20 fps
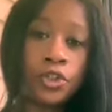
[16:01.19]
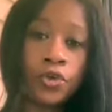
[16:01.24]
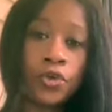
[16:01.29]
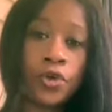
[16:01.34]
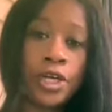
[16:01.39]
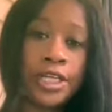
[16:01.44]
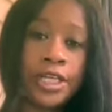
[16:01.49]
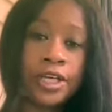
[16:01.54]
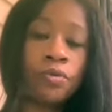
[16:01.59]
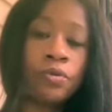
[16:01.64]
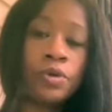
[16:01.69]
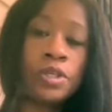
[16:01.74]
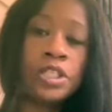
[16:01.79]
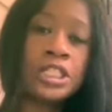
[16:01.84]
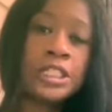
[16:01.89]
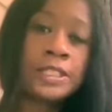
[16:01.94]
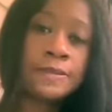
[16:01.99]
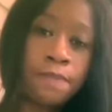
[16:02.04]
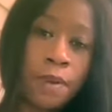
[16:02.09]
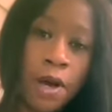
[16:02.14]
credit
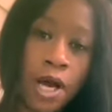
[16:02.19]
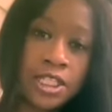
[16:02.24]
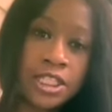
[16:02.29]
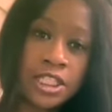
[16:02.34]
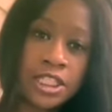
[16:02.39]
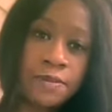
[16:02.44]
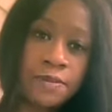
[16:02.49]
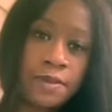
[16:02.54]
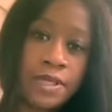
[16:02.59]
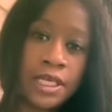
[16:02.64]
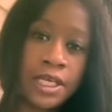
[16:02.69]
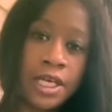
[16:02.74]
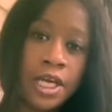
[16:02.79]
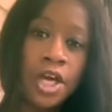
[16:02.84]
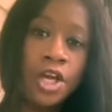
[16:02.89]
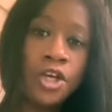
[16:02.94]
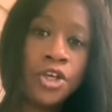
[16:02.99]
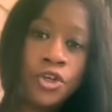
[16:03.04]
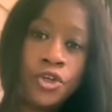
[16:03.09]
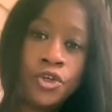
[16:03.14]
responsibly.
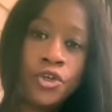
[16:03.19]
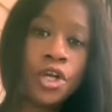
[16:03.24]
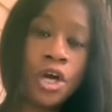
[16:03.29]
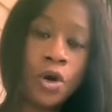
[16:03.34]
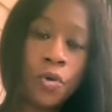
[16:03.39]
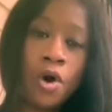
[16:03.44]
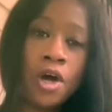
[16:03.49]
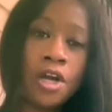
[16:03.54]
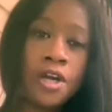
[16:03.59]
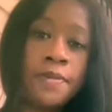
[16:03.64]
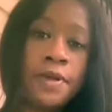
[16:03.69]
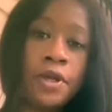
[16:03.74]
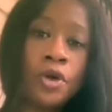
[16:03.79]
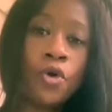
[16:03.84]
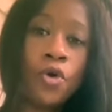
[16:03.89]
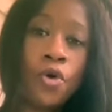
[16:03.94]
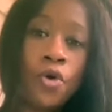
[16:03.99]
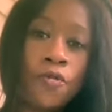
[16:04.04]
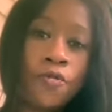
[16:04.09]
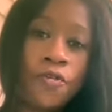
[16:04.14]
You do not want to be
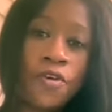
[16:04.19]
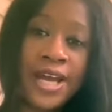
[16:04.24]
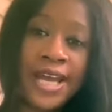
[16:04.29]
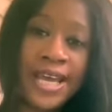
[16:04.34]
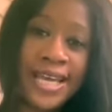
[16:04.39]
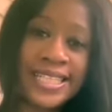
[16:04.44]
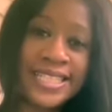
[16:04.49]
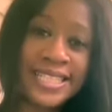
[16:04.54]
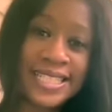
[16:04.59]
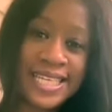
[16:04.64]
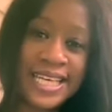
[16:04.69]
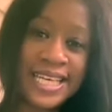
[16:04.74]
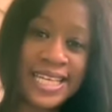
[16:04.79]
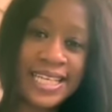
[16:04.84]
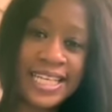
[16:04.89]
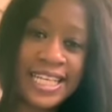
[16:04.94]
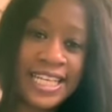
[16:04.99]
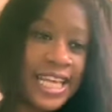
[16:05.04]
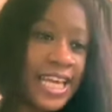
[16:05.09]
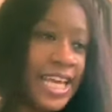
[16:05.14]

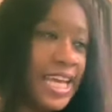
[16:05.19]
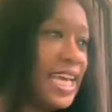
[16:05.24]
overextended.